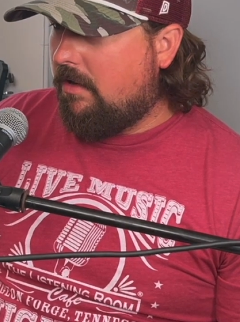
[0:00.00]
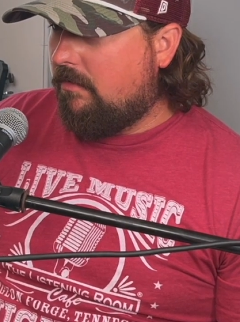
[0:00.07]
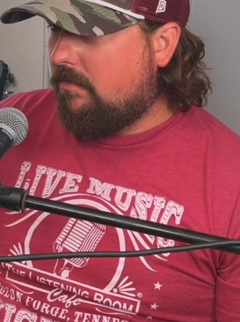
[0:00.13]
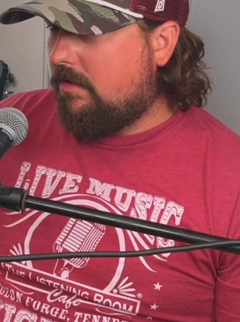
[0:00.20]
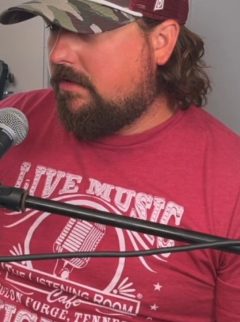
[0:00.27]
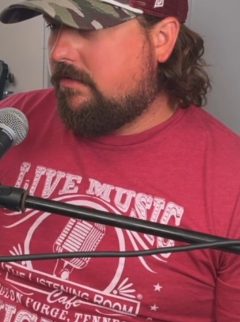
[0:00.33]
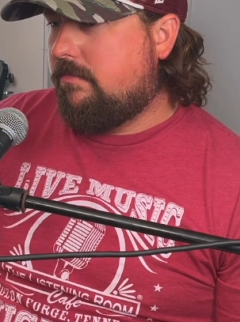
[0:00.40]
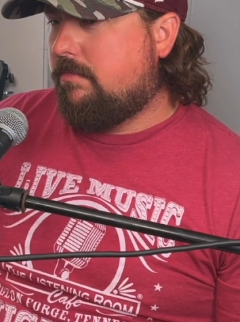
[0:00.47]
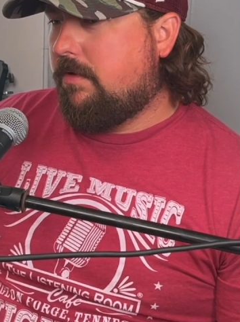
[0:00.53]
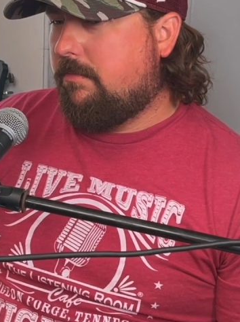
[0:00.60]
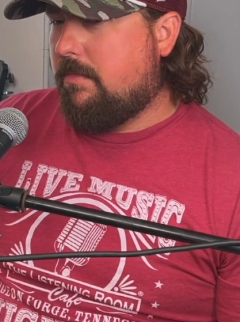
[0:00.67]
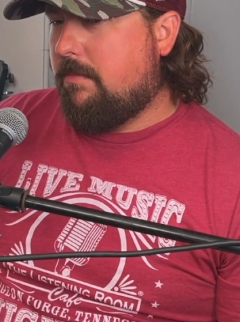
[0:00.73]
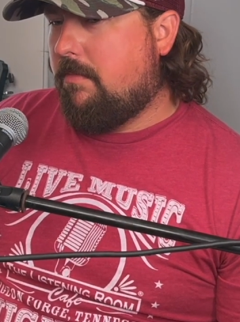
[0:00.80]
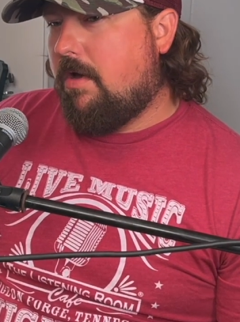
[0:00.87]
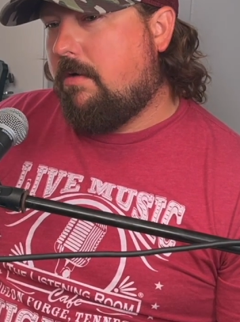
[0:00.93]
it was, but
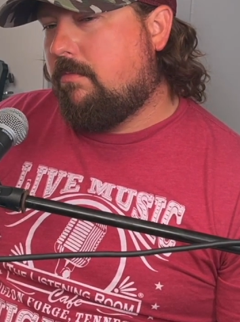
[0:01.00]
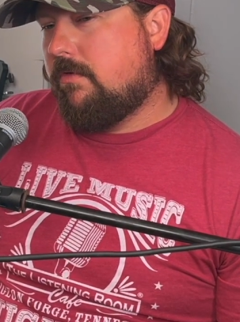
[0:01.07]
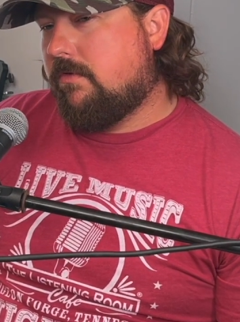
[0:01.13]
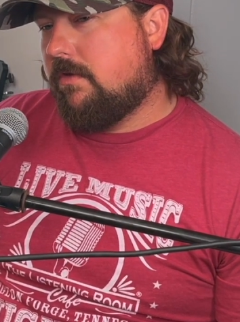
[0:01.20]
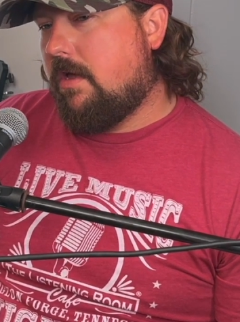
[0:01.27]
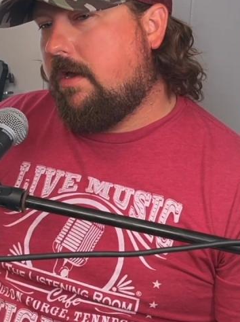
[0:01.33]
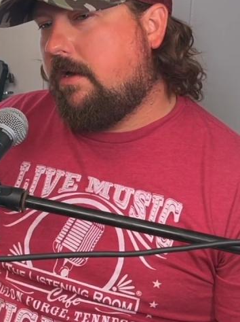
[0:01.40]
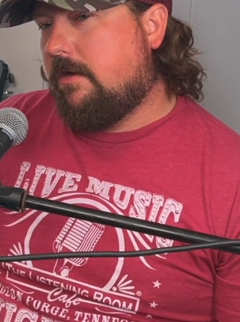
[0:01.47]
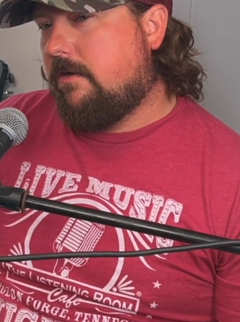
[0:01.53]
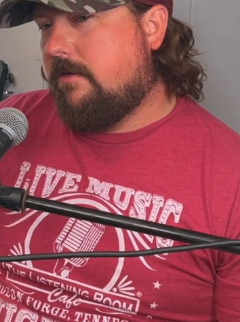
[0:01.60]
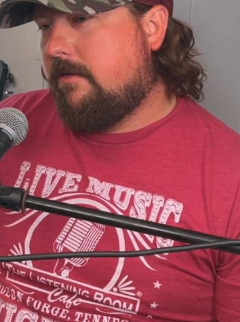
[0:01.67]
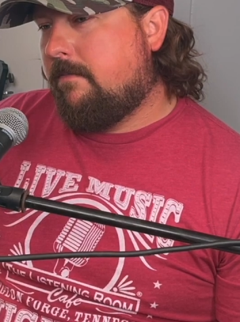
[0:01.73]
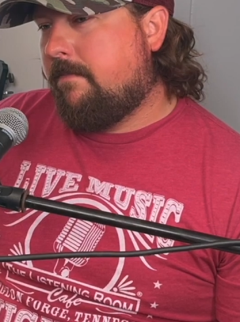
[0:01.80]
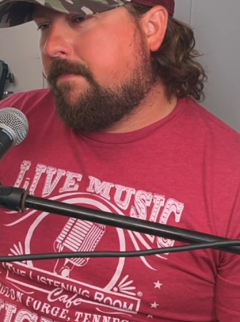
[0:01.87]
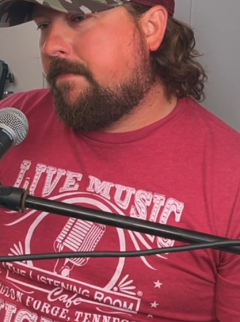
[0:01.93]
my mom was like,
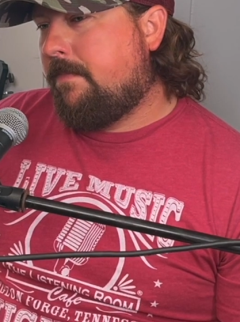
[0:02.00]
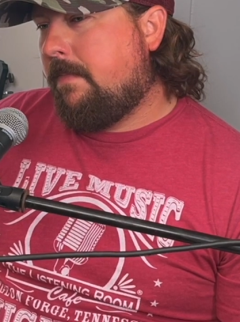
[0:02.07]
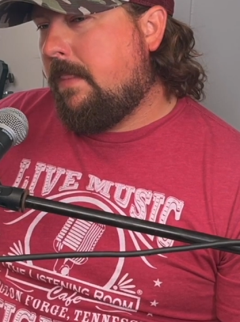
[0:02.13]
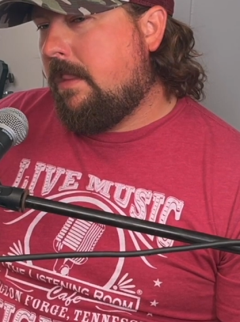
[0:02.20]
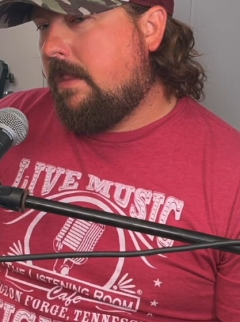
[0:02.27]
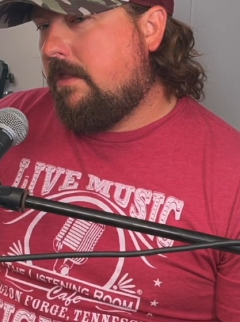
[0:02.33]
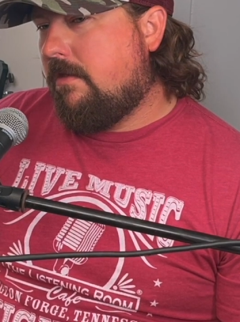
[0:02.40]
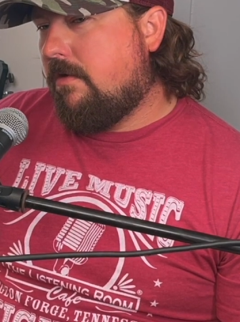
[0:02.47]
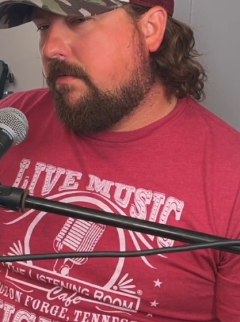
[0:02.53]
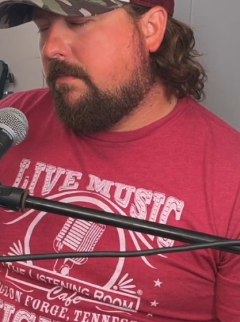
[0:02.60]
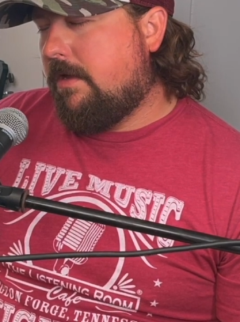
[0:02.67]
told